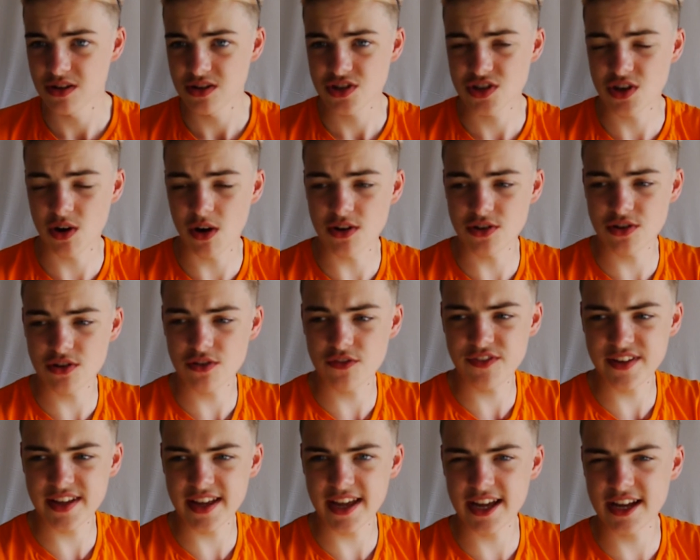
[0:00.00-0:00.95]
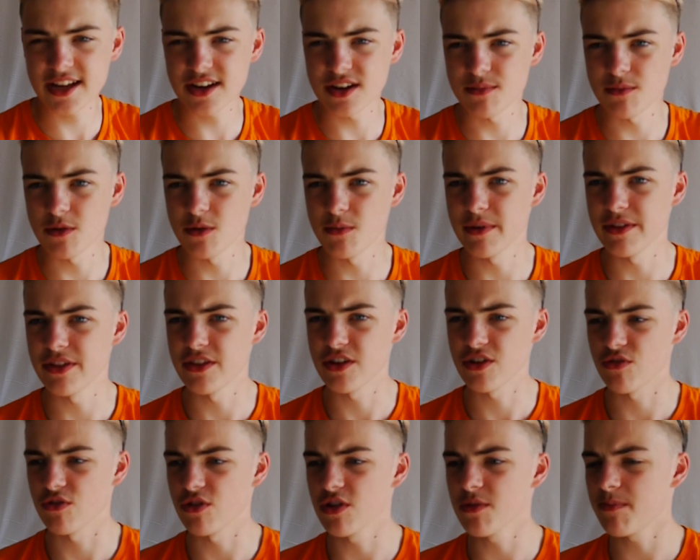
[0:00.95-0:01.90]
So I do think England will win
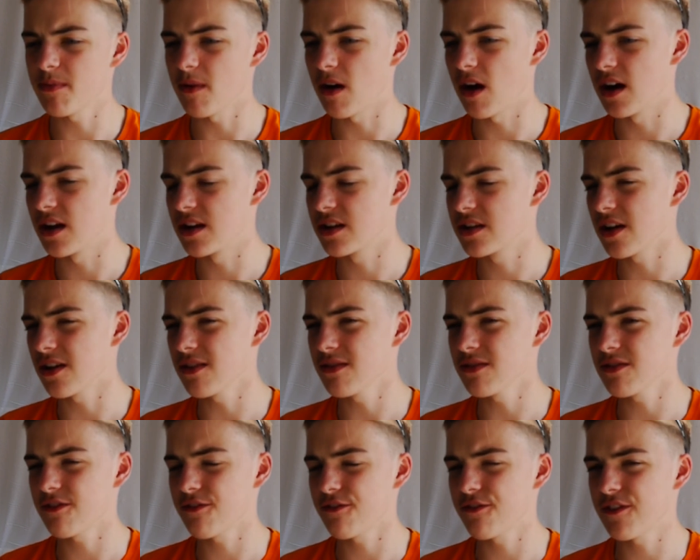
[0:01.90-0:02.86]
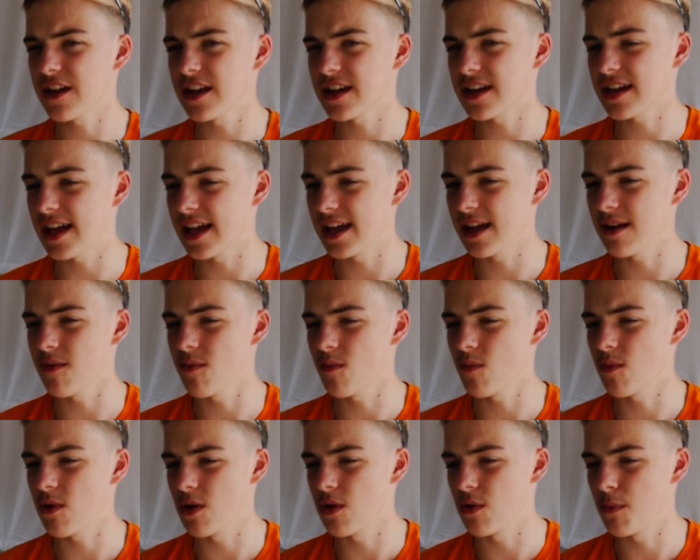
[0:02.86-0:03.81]
the group. I don't think it
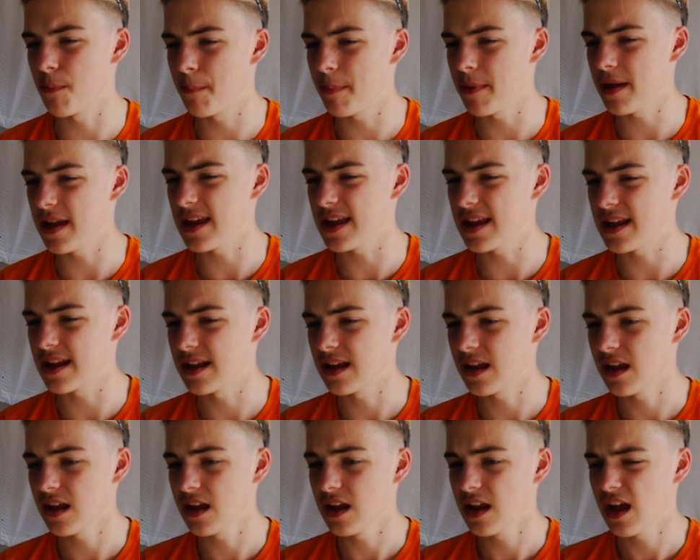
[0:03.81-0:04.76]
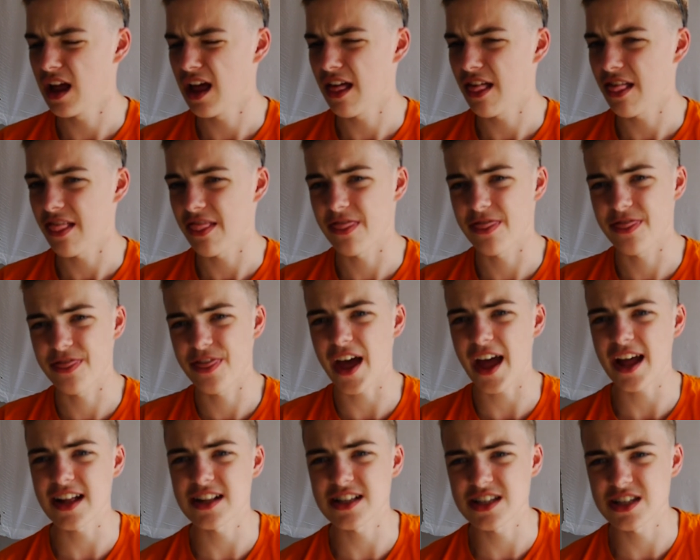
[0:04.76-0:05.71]
will be
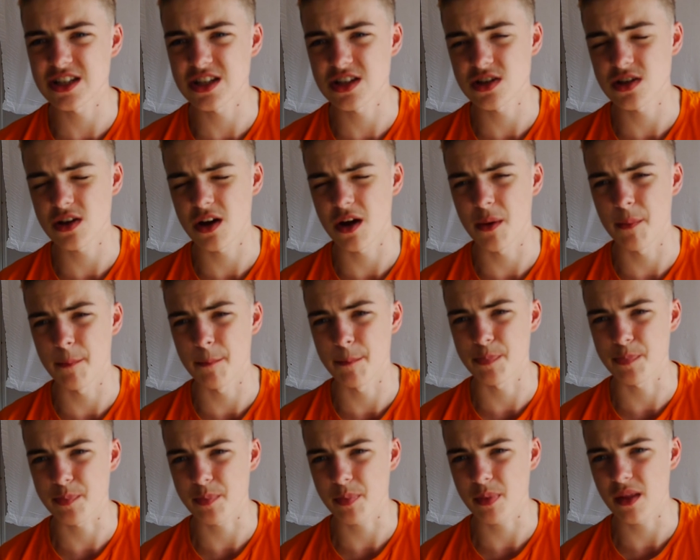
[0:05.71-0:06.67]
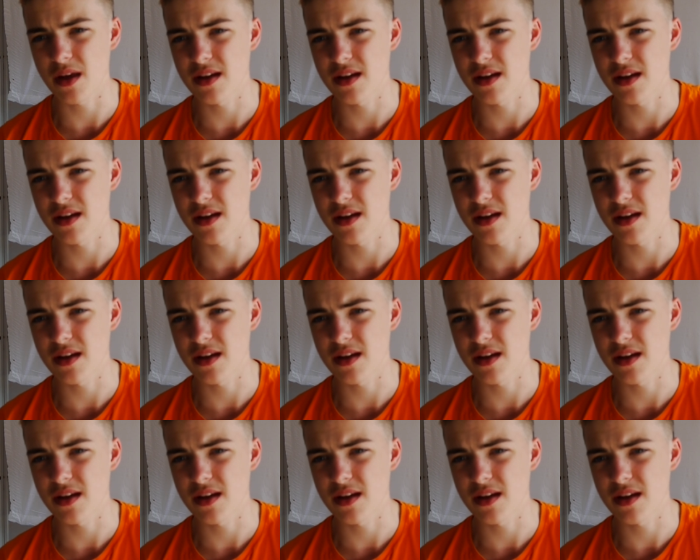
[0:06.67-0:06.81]
that um,